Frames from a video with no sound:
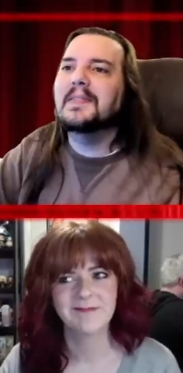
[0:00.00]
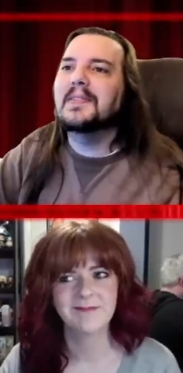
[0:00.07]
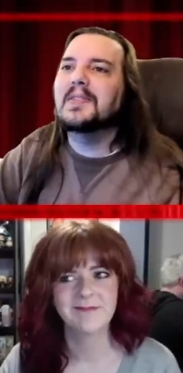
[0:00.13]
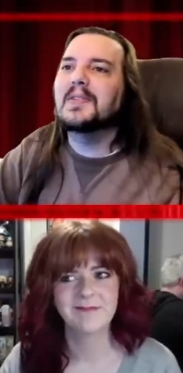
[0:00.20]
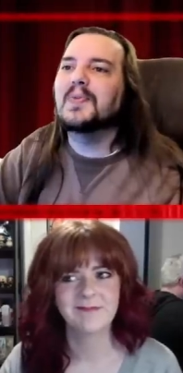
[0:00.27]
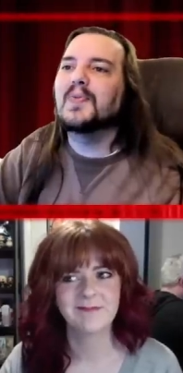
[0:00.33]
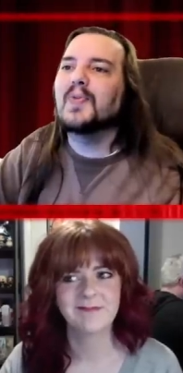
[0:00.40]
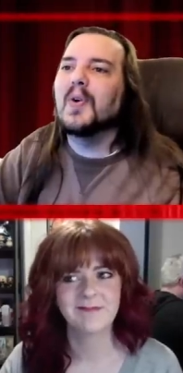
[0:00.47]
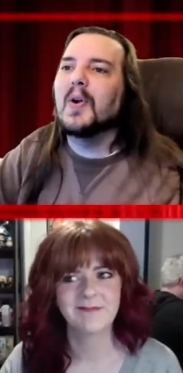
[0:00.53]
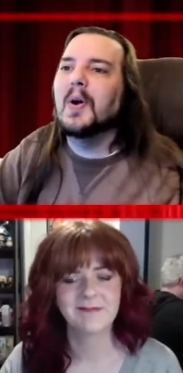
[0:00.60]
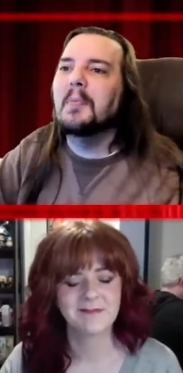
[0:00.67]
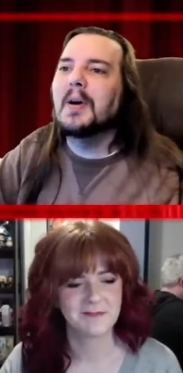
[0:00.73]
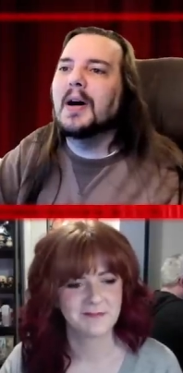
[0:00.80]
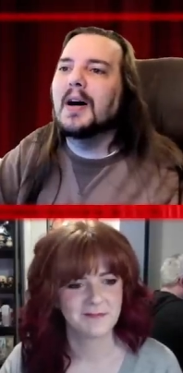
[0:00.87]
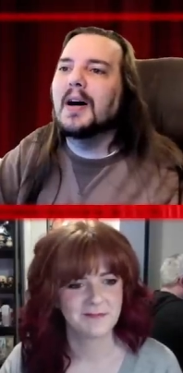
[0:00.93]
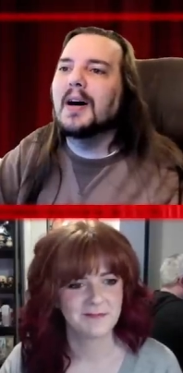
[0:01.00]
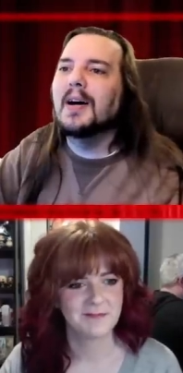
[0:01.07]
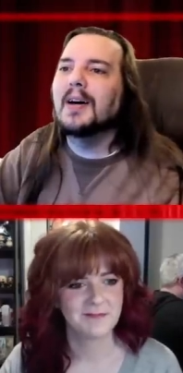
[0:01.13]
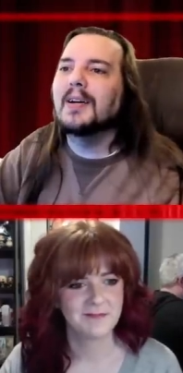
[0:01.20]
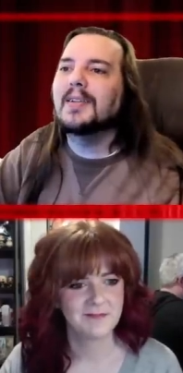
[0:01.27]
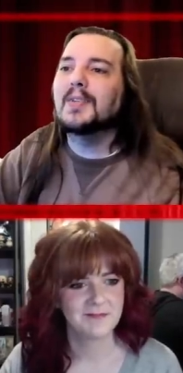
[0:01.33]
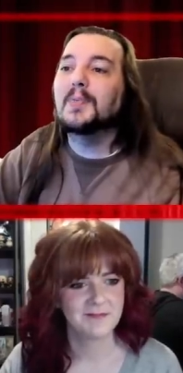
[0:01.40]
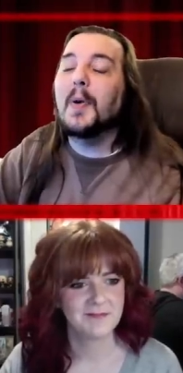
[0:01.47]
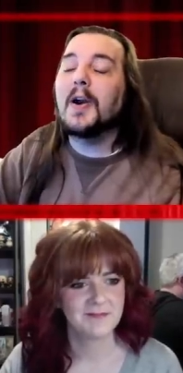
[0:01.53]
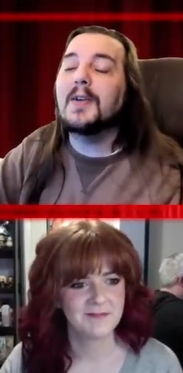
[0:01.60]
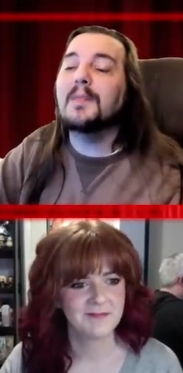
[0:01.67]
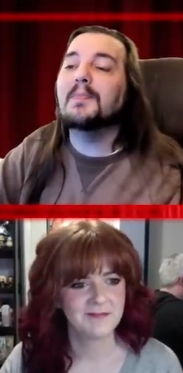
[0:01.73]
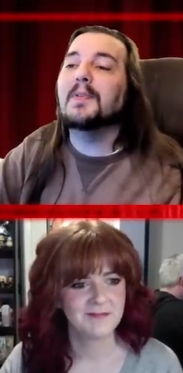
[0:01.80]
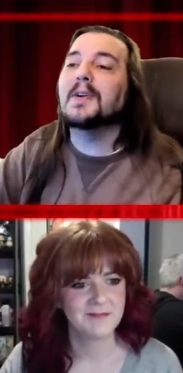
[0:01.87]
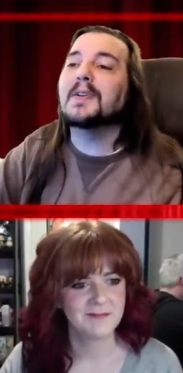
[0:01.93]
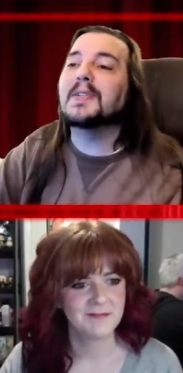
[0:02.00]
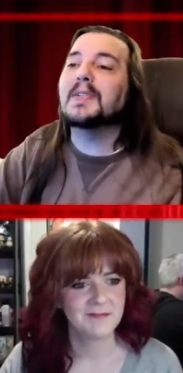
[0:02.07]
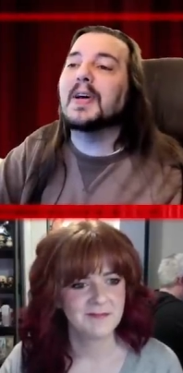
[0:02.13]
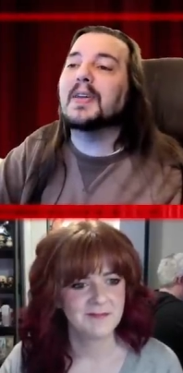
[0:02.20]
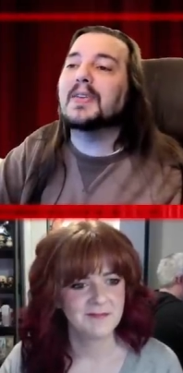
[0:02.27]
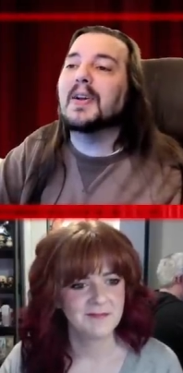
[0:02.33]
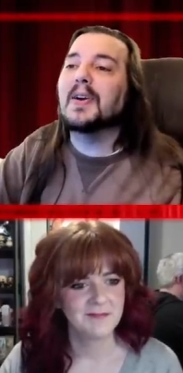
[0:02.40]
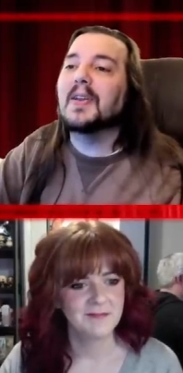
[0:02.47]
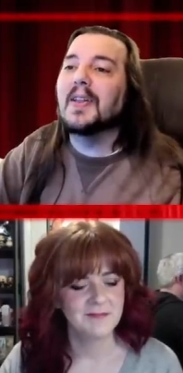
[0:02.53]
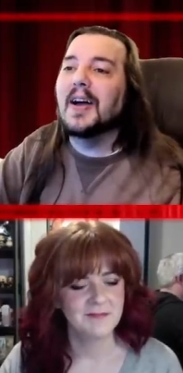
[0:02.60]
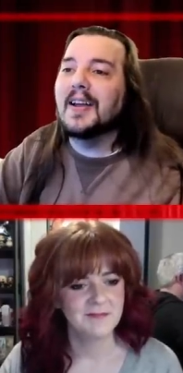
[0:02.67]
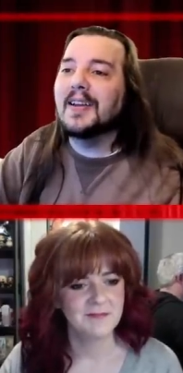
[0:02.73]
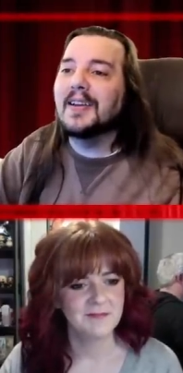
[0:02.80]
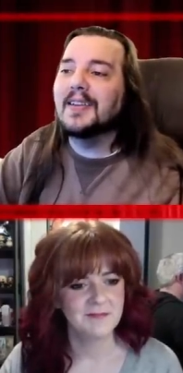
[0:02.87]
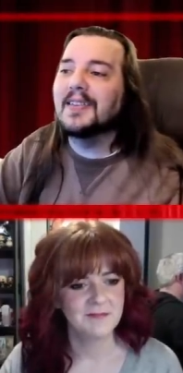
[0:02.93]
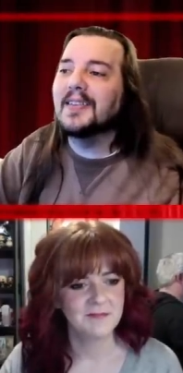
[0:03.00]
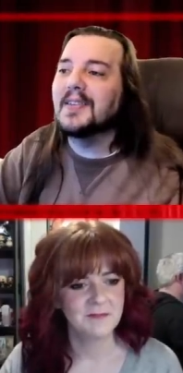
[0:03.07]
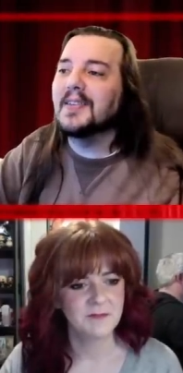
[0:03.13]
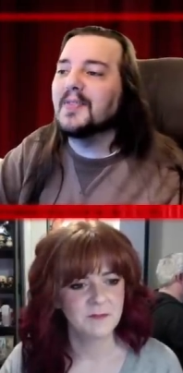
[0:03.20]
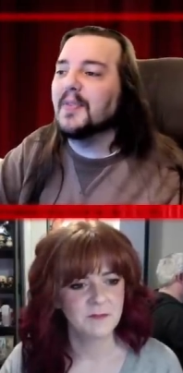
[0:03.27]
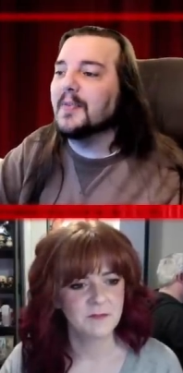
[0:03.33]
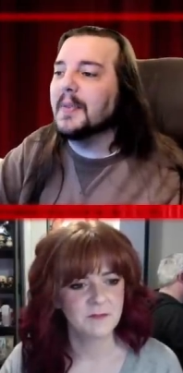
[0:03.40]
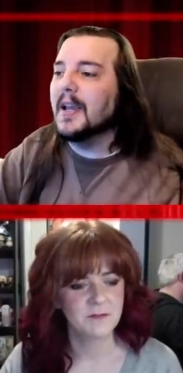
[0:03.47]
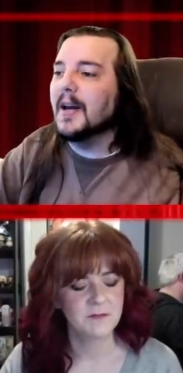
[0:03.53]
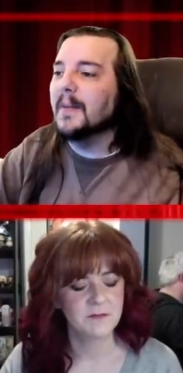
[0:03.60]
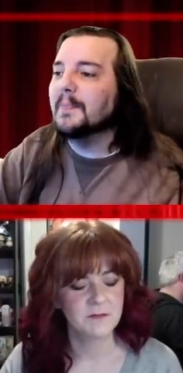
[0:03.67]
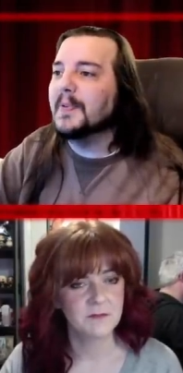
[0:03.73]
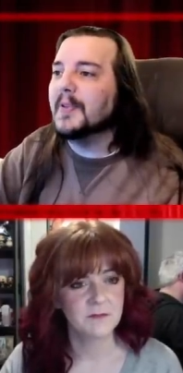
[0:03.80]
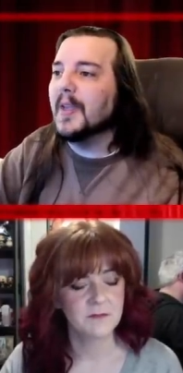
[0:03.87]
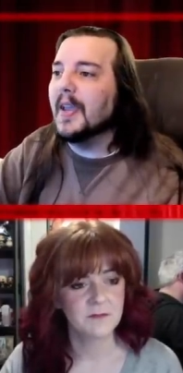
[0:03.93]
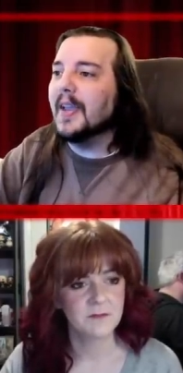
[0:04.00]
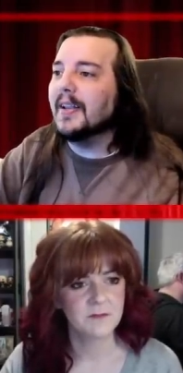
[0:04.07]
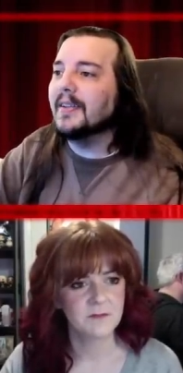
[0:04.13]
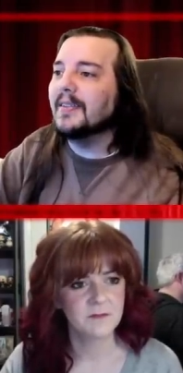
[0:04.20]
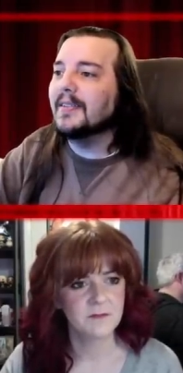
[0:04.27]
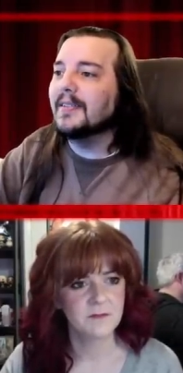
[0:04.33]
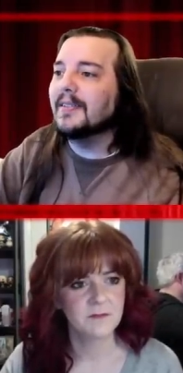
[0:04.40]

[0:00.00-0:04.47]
Speaker 1: This is from uh, Spartanburg, South Carolina. This is from the upstate.